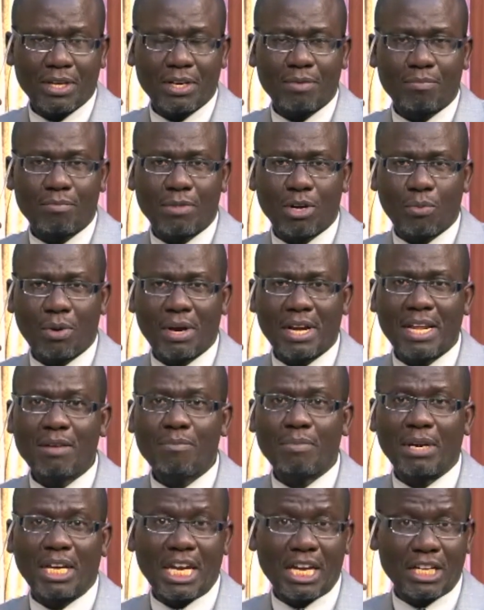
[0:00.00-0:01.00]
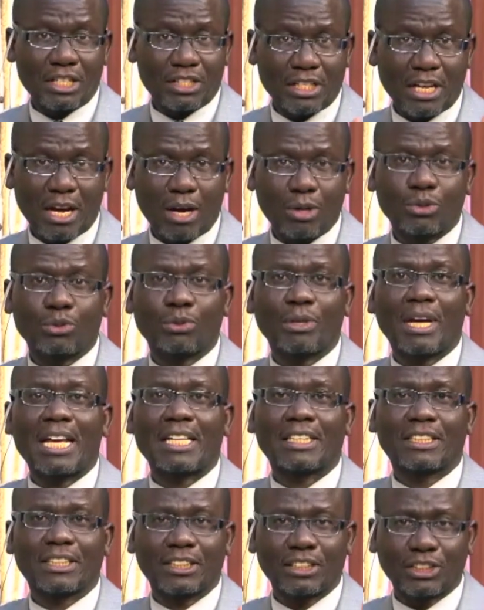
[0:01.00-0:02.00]
but when he begins now to
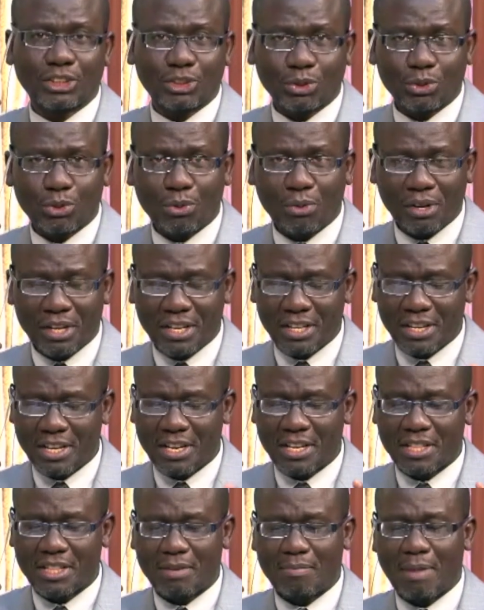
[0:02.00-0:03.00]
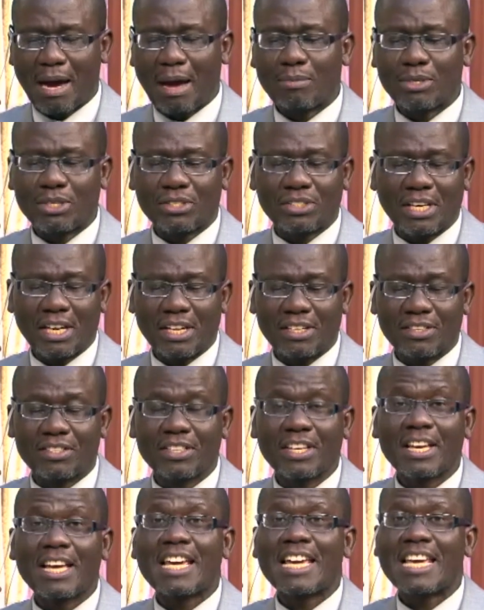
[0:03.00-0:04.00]
enter the story, the Bible says,
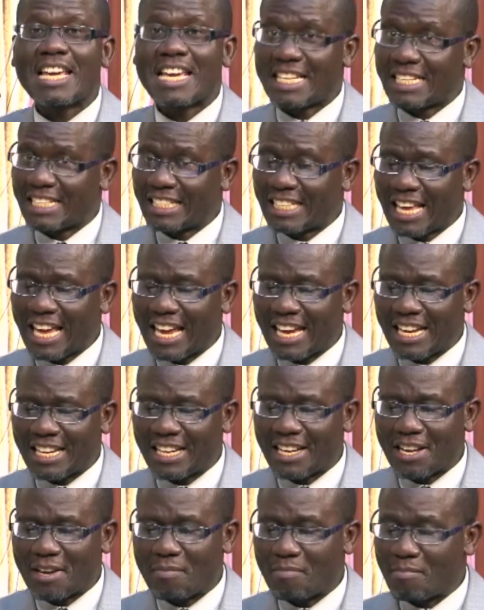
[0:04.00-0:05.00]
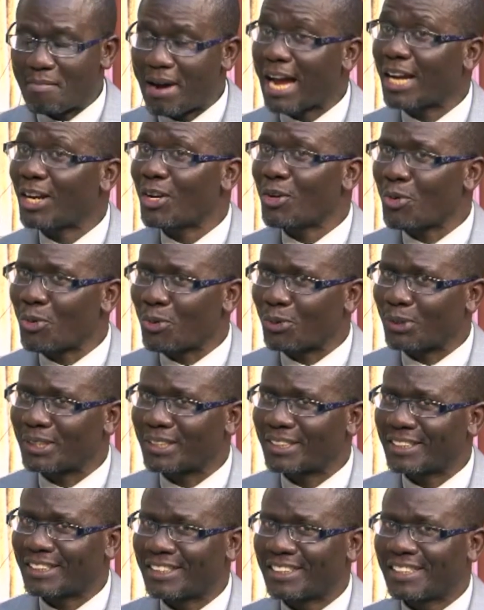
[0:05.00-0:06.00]
he said, My Lord.
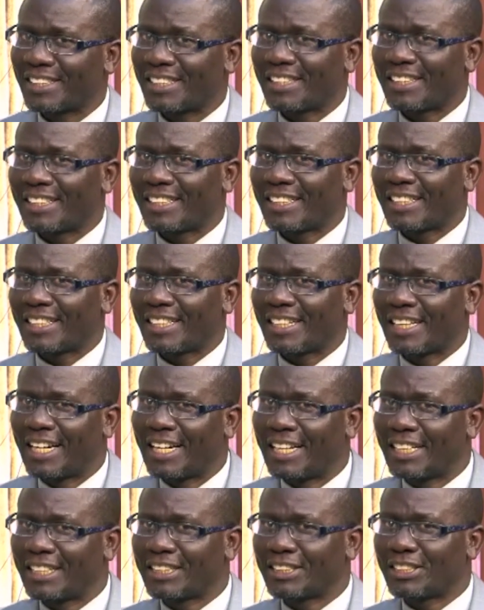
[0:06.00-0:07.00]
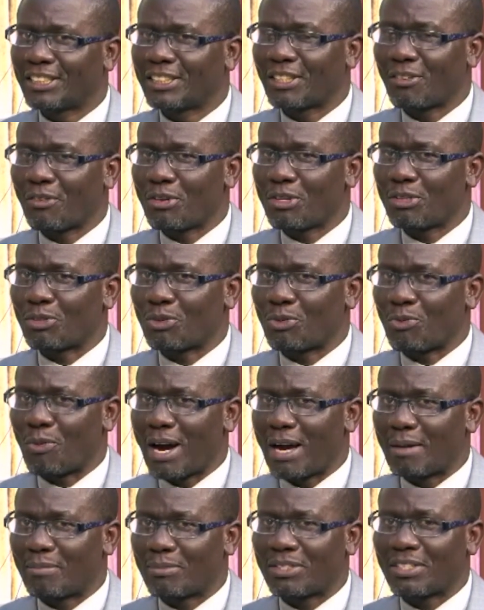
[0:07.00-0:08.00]
And this is the reason
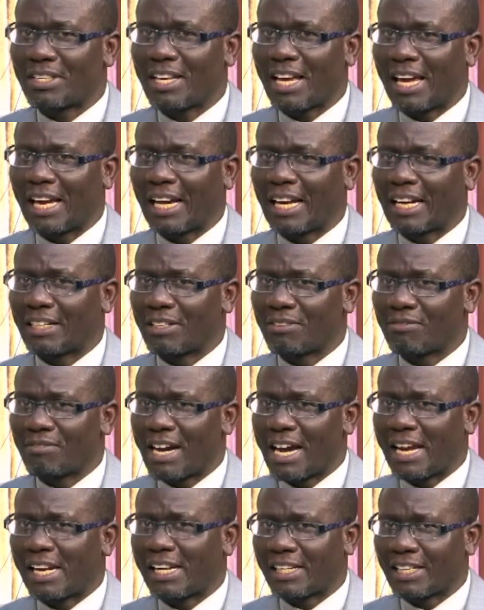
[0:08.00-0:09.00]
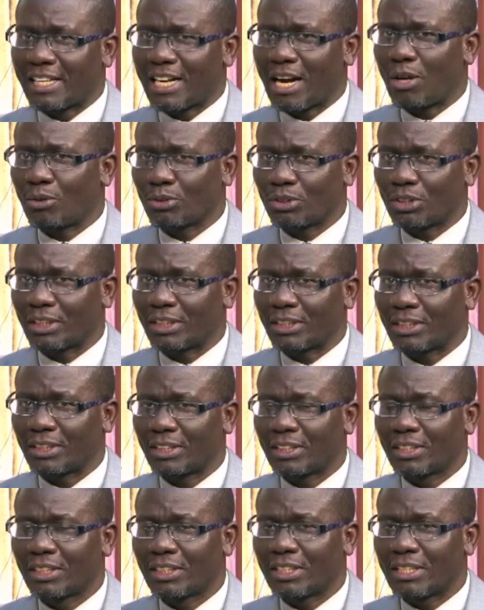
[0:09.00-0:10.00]
why I'm saying a divine encounter.
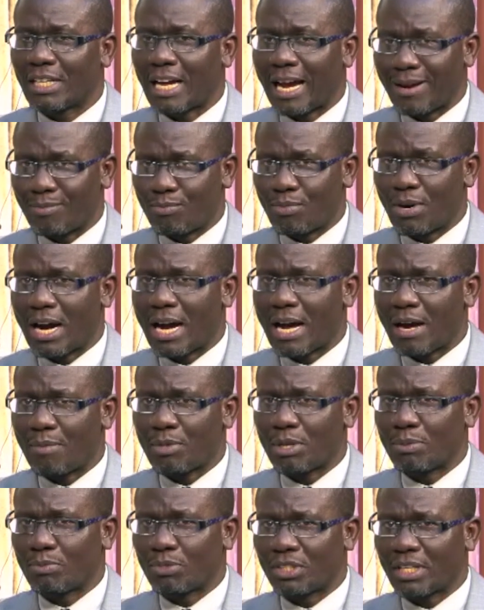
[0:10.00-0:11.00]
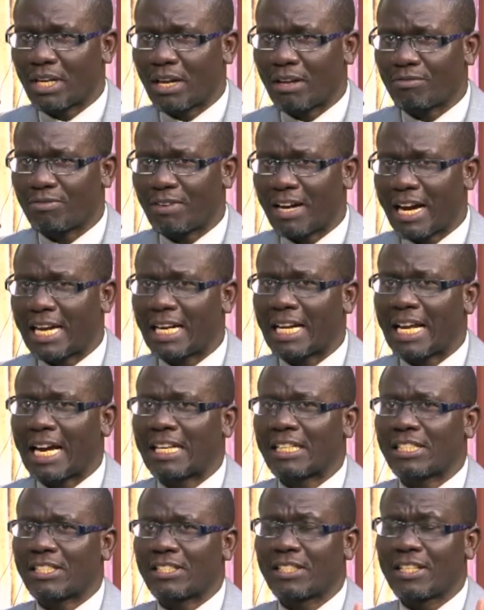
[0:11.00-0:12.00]
Abraham himself
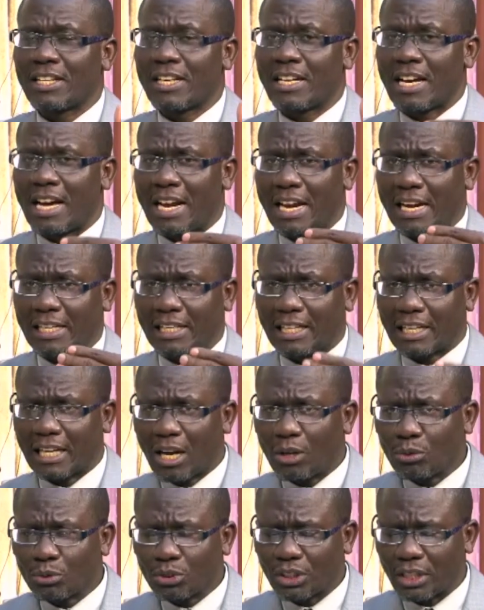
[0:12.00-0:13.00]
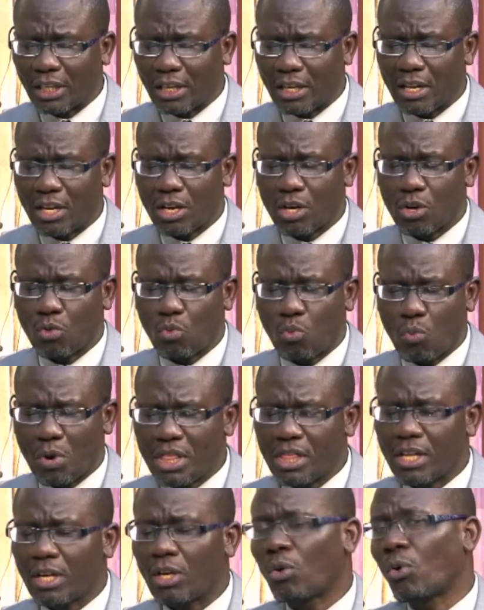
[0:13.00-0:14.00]
highlights an encounter
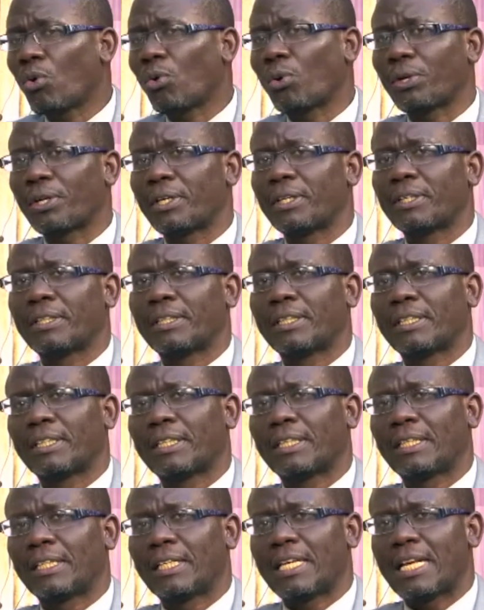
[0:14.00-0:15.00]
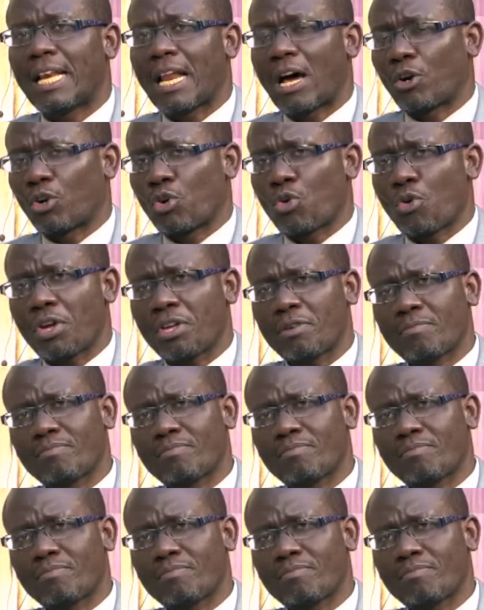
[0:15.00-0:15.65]
with the Lord. Now, going